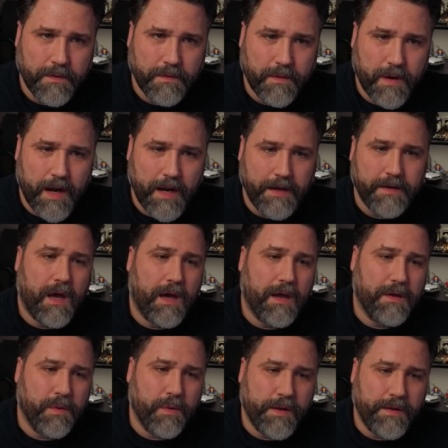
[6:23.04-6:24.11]
Right?
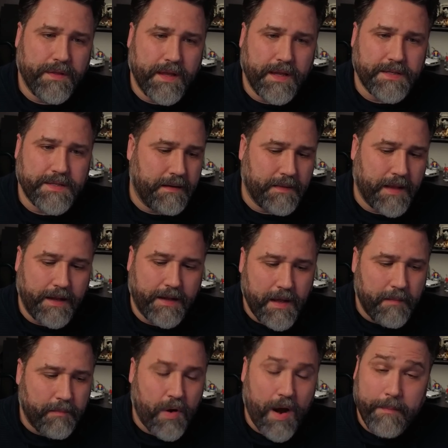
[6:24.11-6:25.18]
Doing things that like
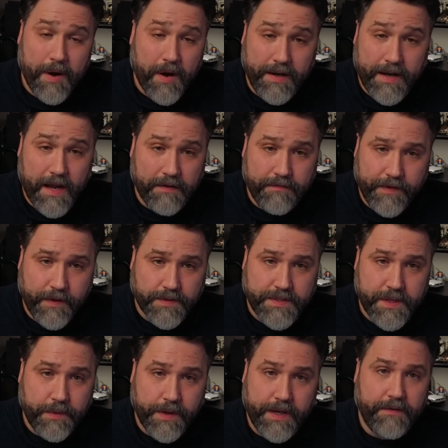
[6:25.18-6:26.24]
primary data fields
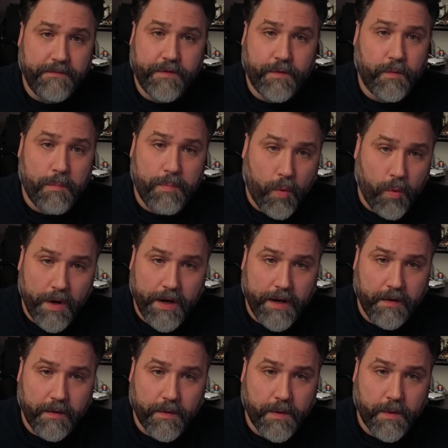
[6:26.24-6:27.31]
that we need for
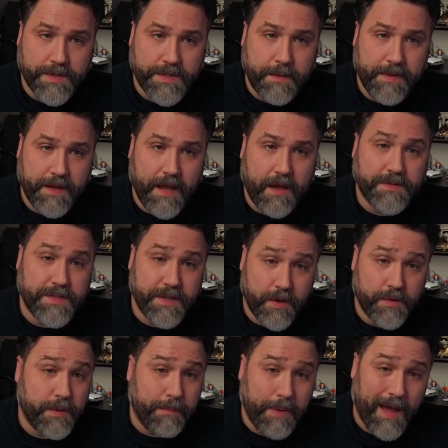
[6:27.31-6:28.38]
reporting or something else, that
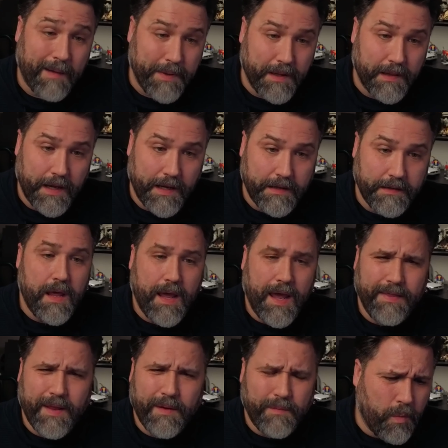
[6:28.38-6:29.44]
those are populated.
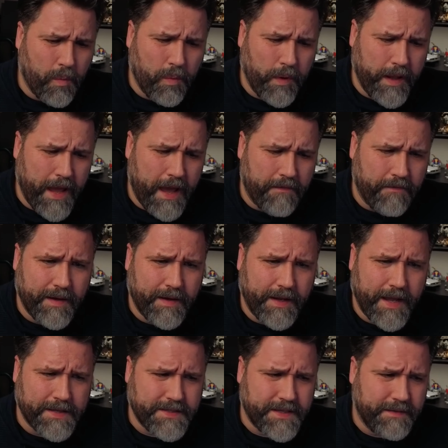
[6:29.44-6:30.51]
And then we have, I
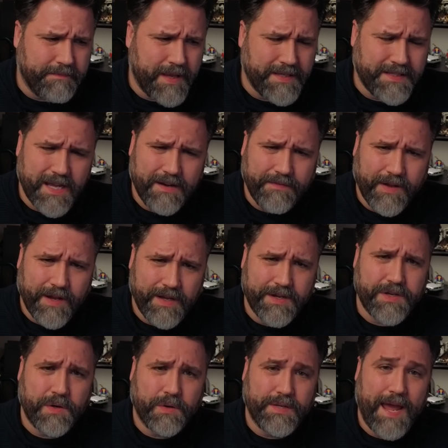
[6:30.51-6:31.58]
guess, a set of
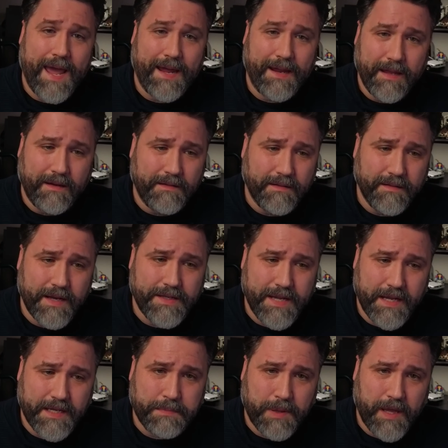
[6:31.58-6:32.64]
conditional tagging that
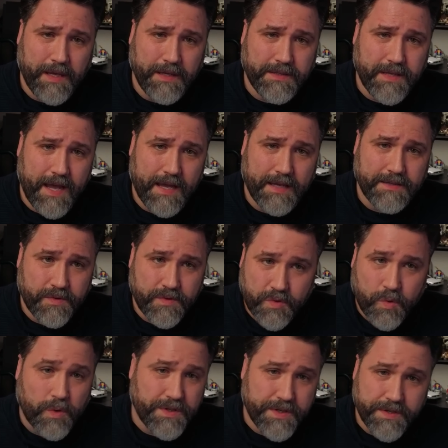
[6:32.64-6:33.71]
takes place as
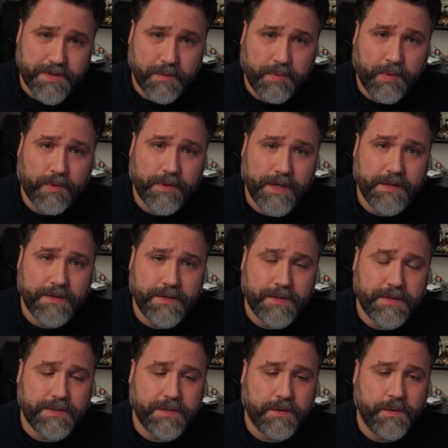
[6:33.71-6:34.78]
sources are pulled into
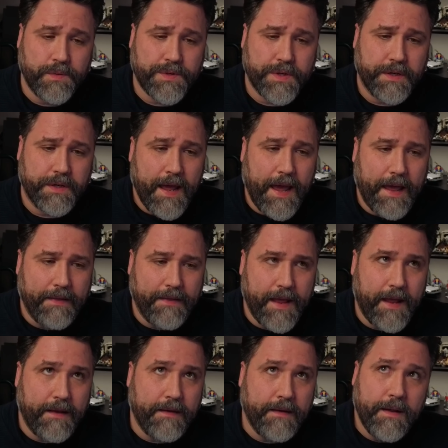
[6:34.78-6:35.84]
the solution. And
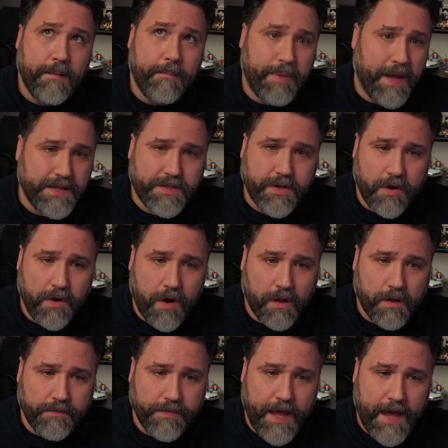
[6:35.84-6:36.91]
then based on all
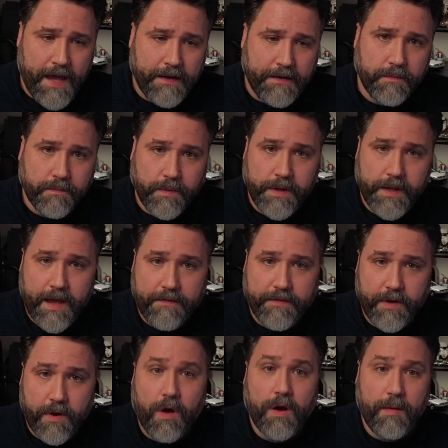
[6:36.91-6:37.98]
of that, we have
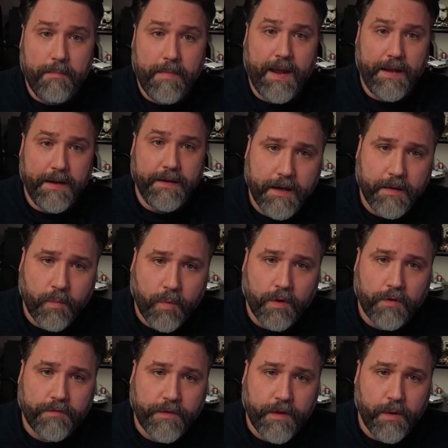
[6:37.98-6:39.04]
an automated
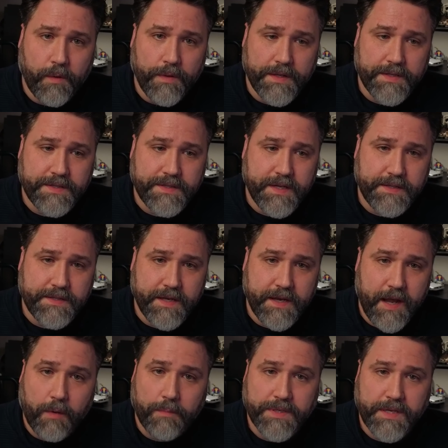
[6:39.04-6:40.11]
workflow that sits and
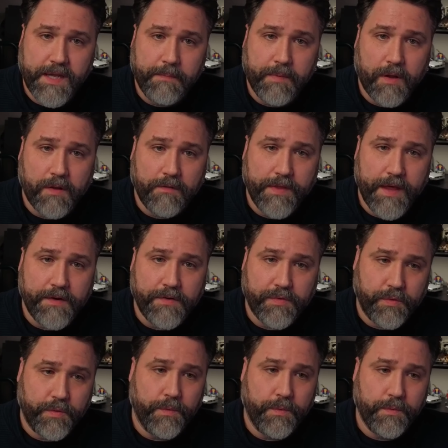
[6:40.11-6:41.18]
helps keep all of that
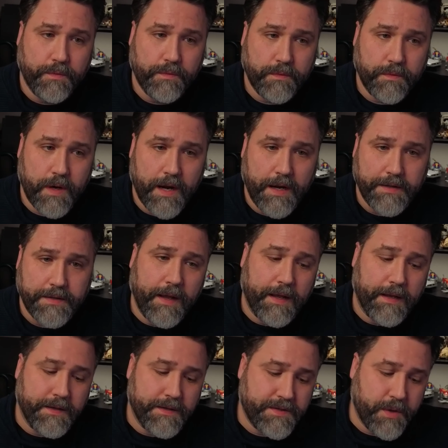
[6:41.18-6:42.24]
true. Right.
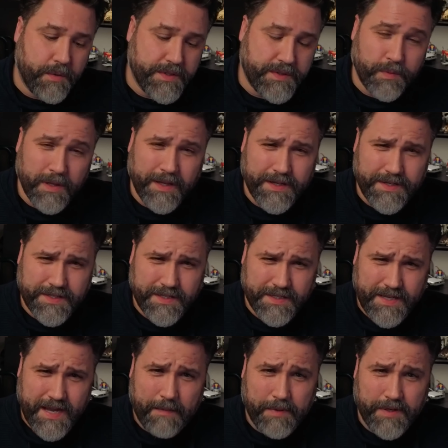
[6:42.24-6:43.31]
And so it's really just
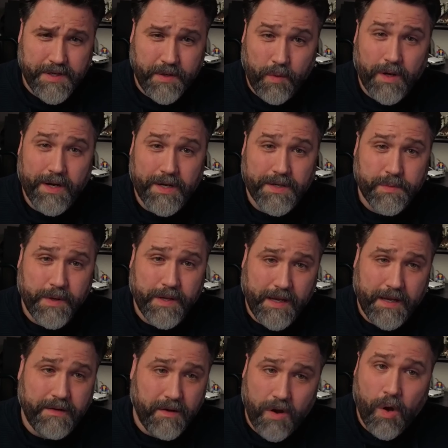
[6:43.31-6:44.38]
establishing what it is we
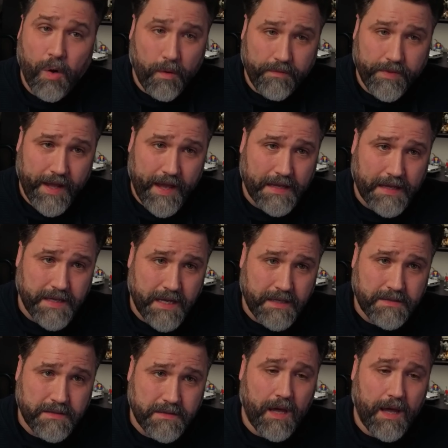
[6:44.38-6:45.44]
need to know of the
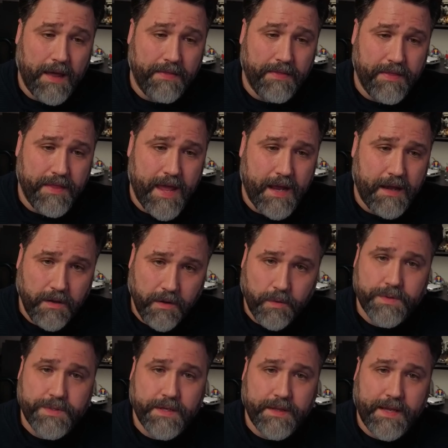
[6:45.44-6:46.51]
assets and then
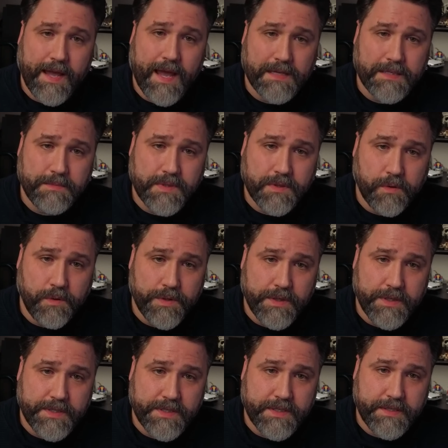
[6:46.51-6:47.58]
using the CAASM
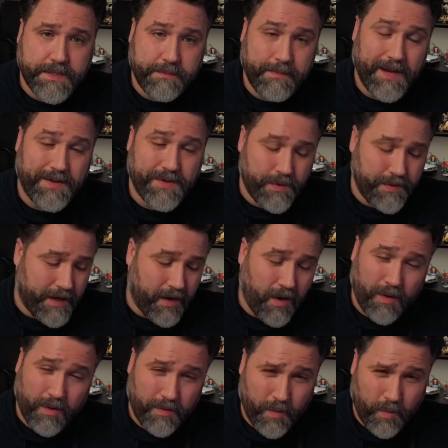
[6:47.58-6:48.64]
solution to make sure that all of the